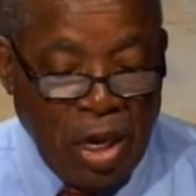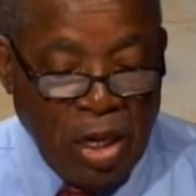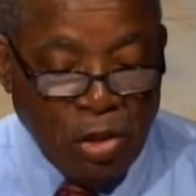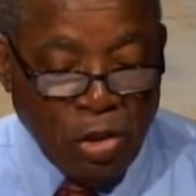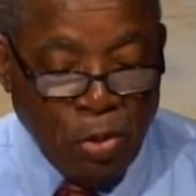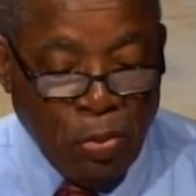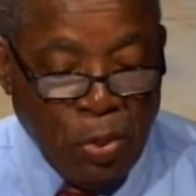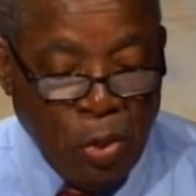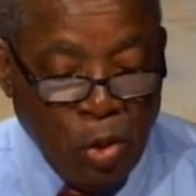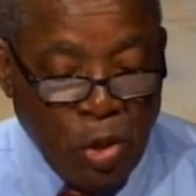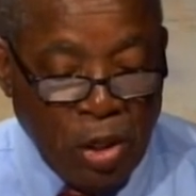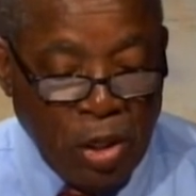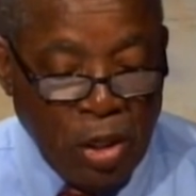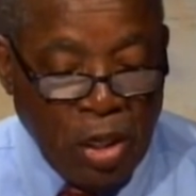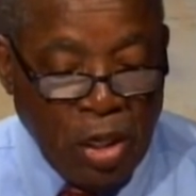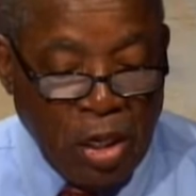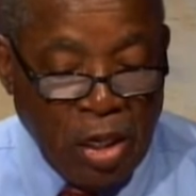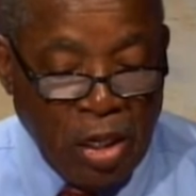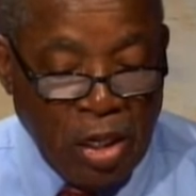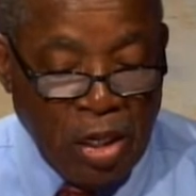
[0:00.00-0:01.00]
I support
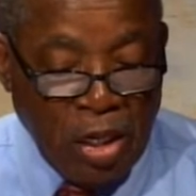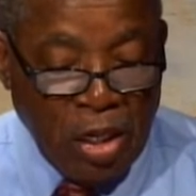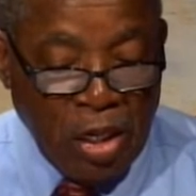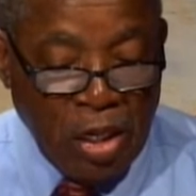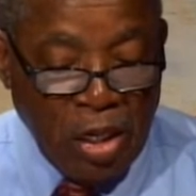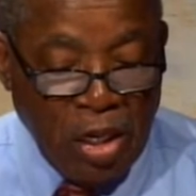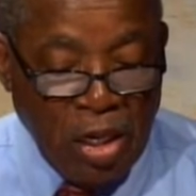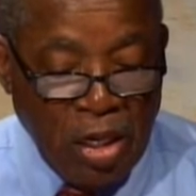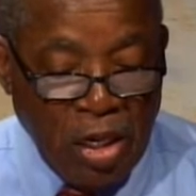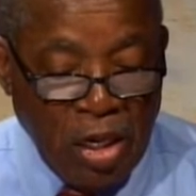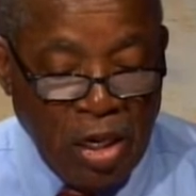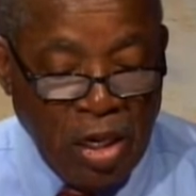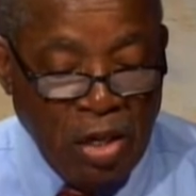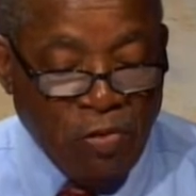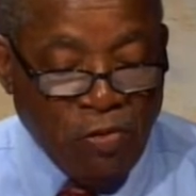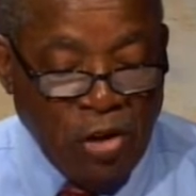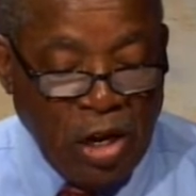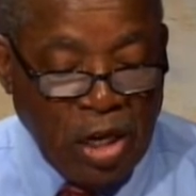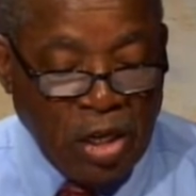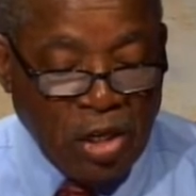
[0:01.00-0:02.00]

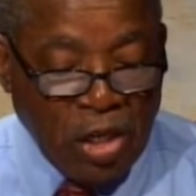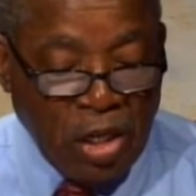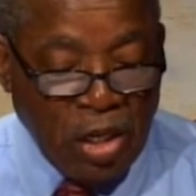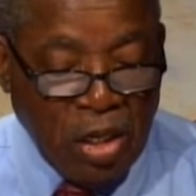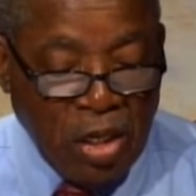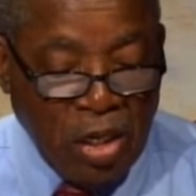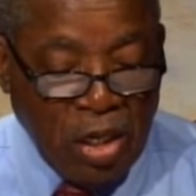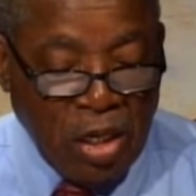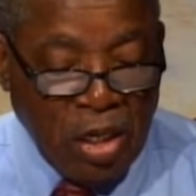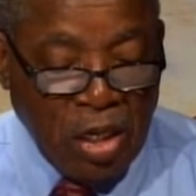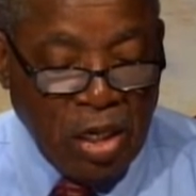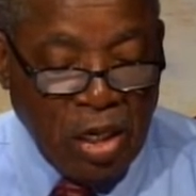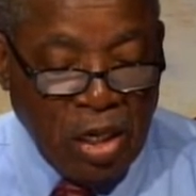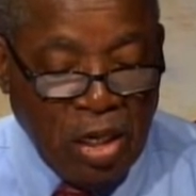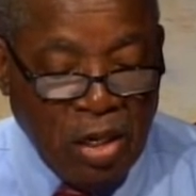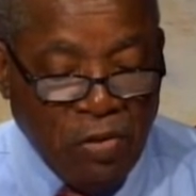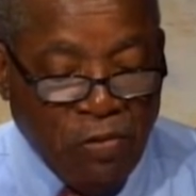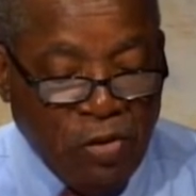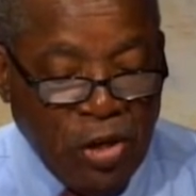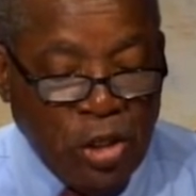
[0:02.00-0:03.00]
effective
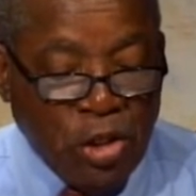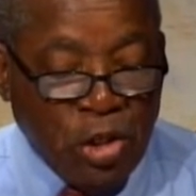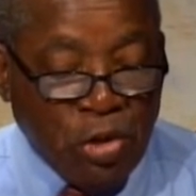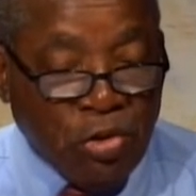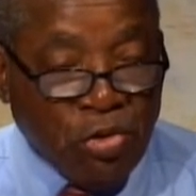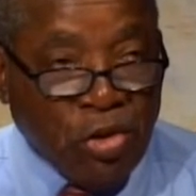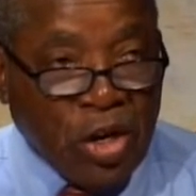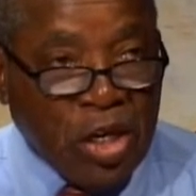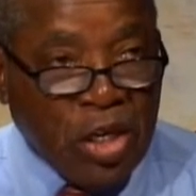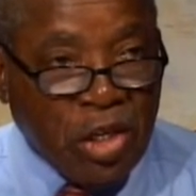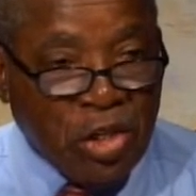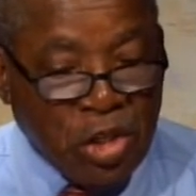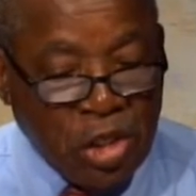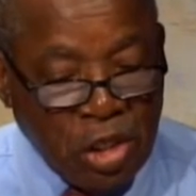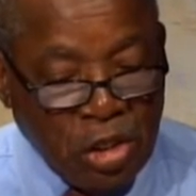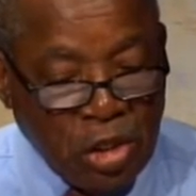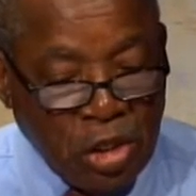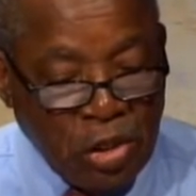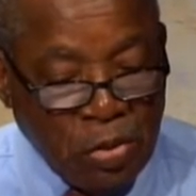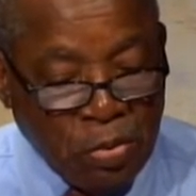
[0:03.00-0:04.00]
and efficient drainage
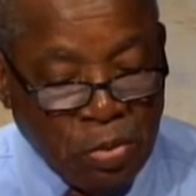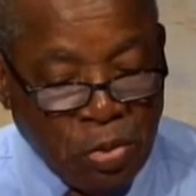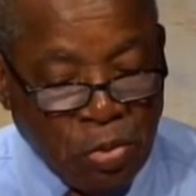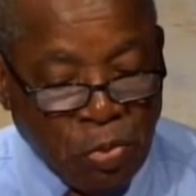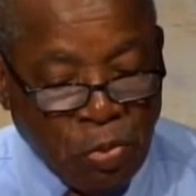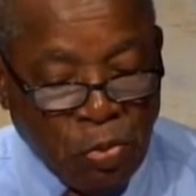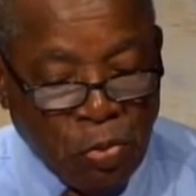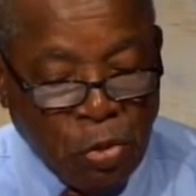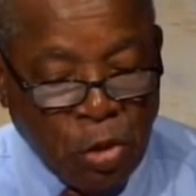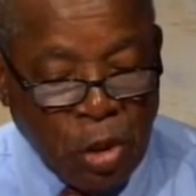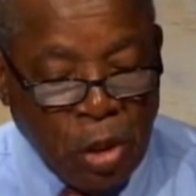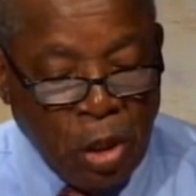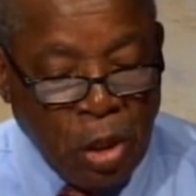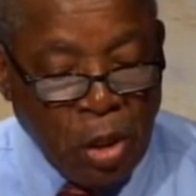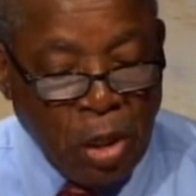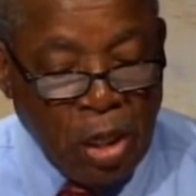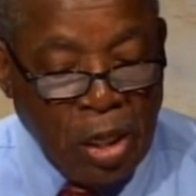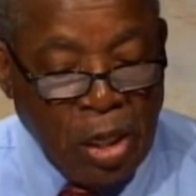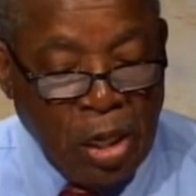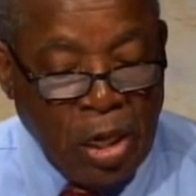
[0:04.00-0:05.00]
system.
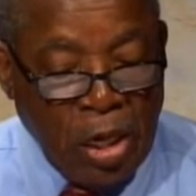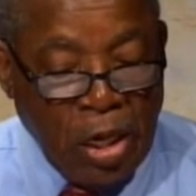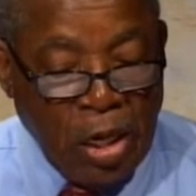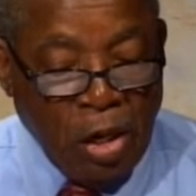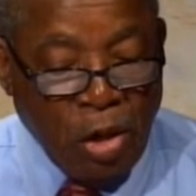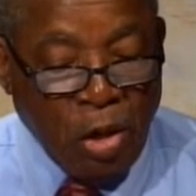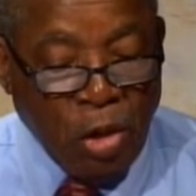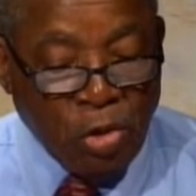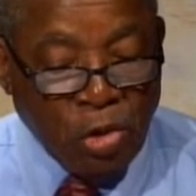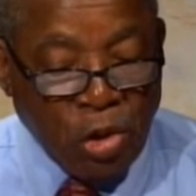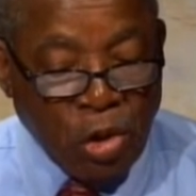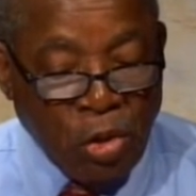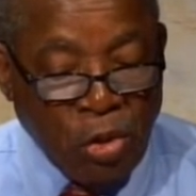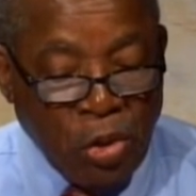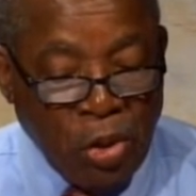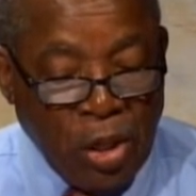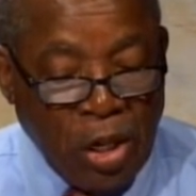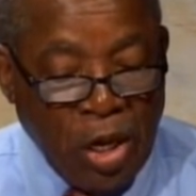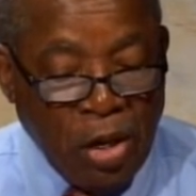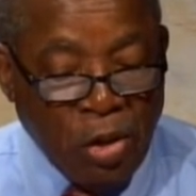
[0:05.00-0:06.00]
And also,
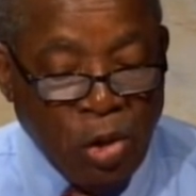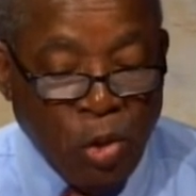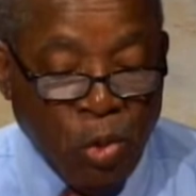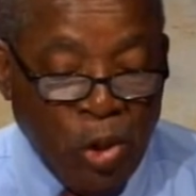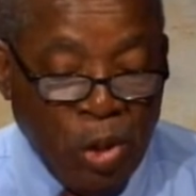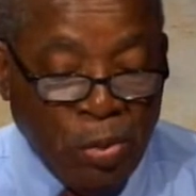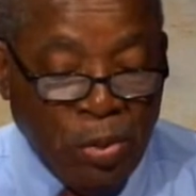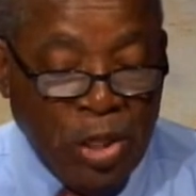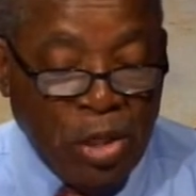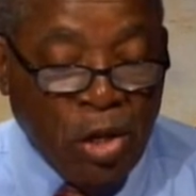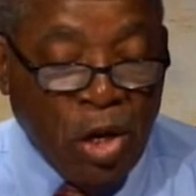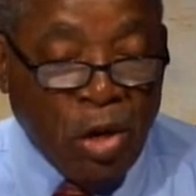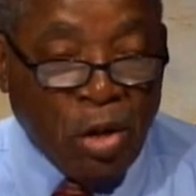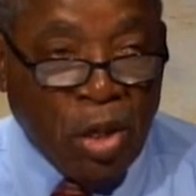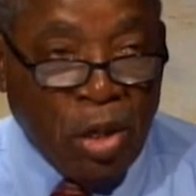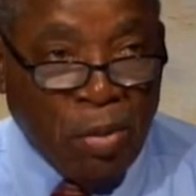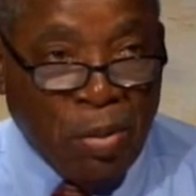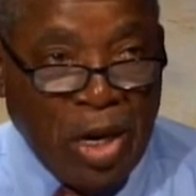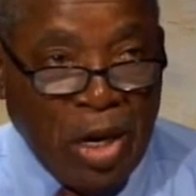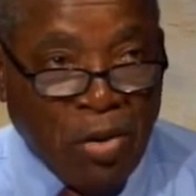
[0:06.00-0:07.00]
and I know we'll be
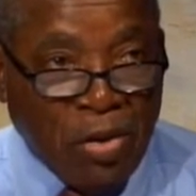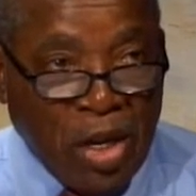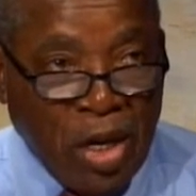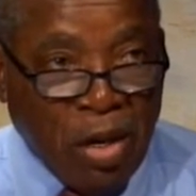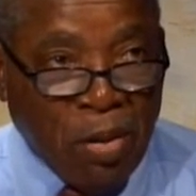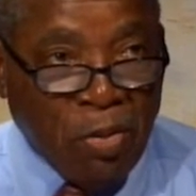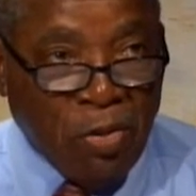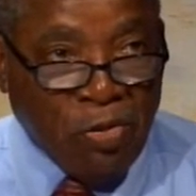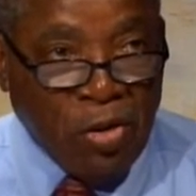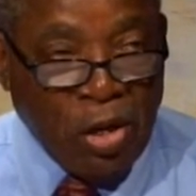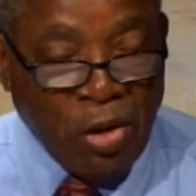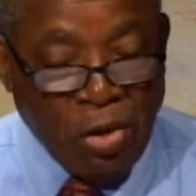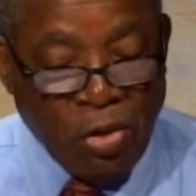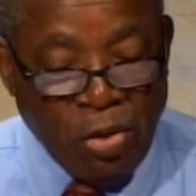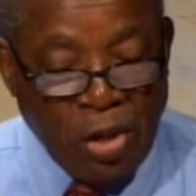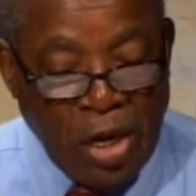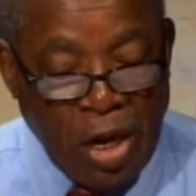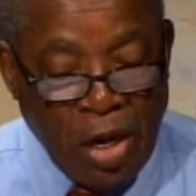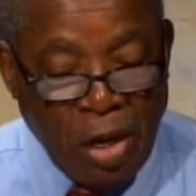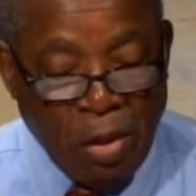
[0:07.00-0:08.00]
talking about that further
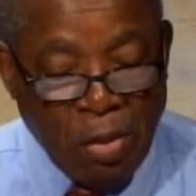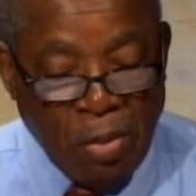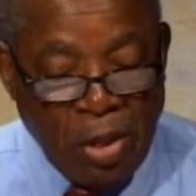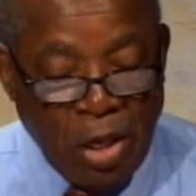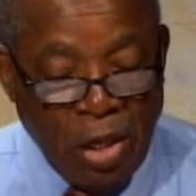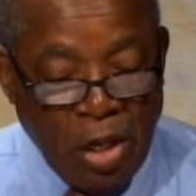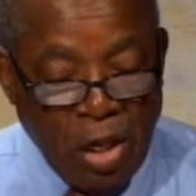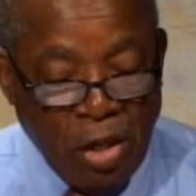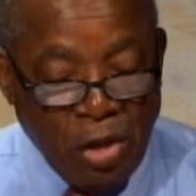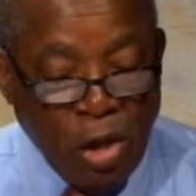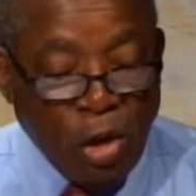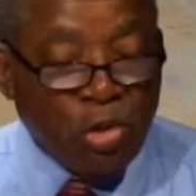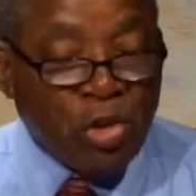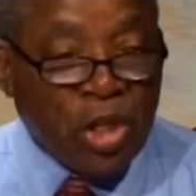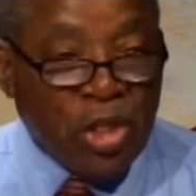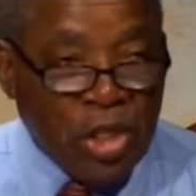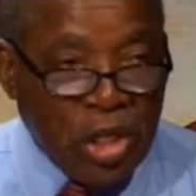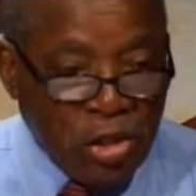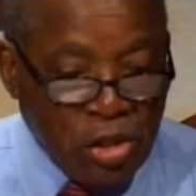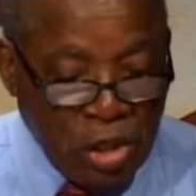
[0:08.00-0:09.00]
on down, but those
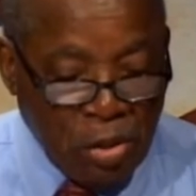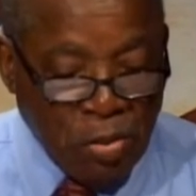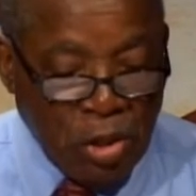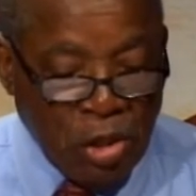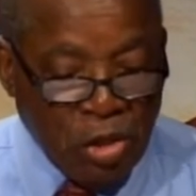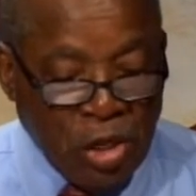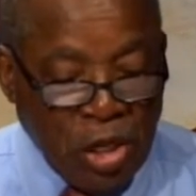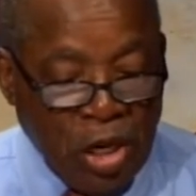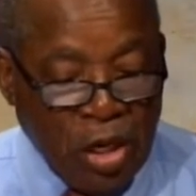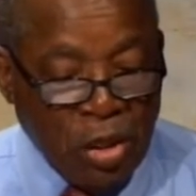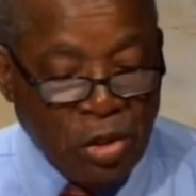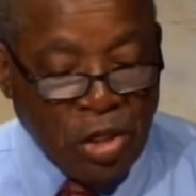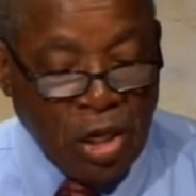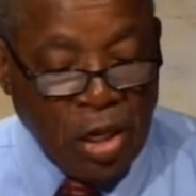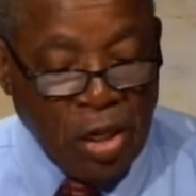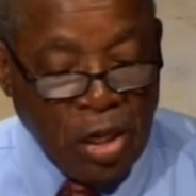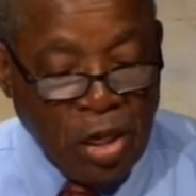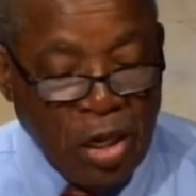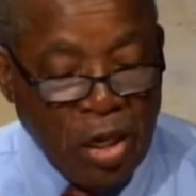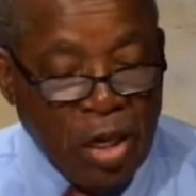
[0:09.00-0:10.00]
are just some of the things
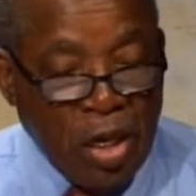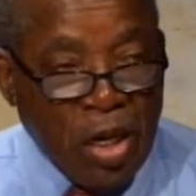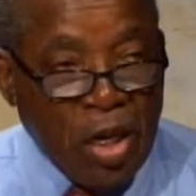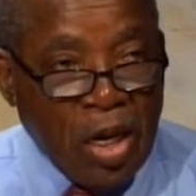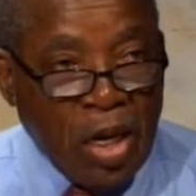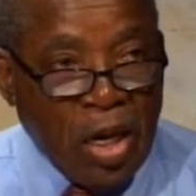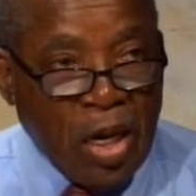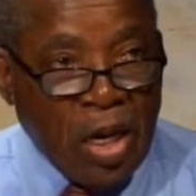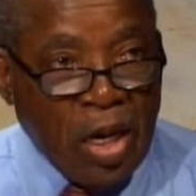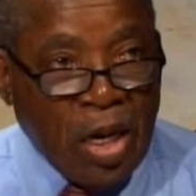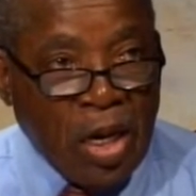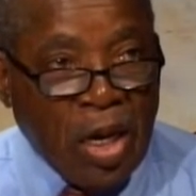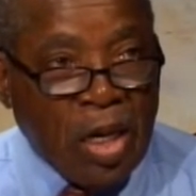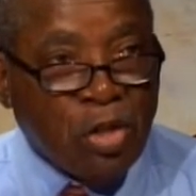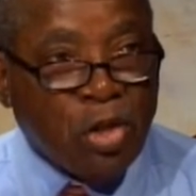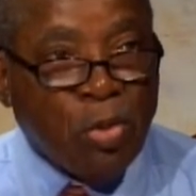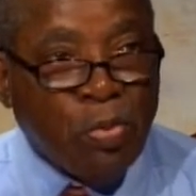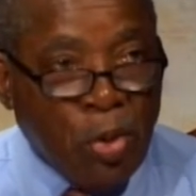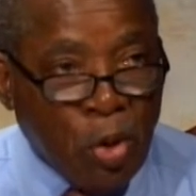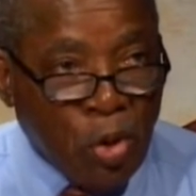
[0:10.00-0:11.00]
that I
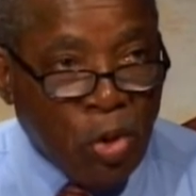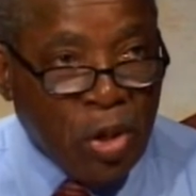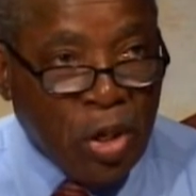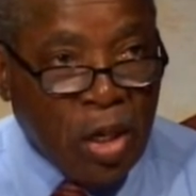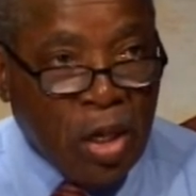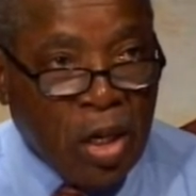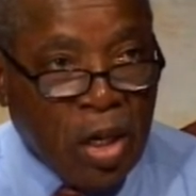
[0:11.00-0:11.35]
support